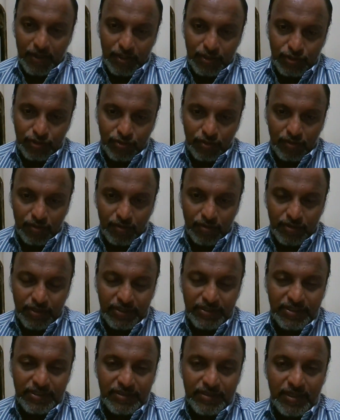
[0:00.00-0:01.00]
So
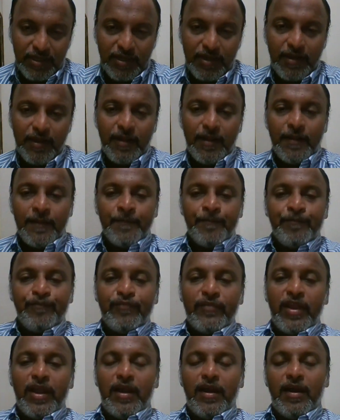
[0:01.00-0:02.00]
this is a
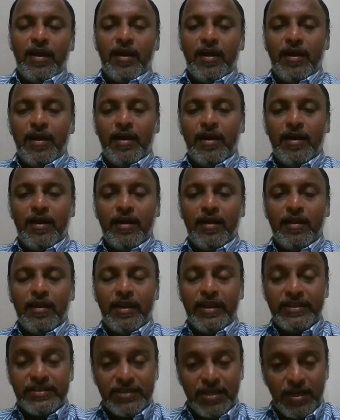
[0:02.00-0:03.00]

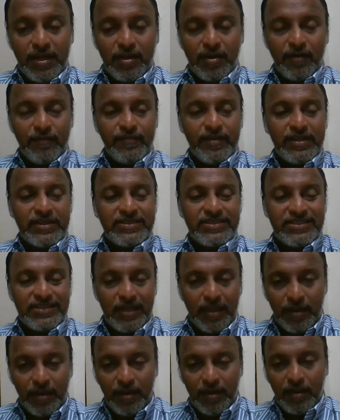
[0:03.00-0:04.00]
result of the
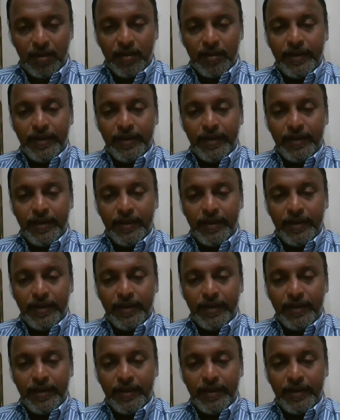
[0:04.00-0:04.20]
sun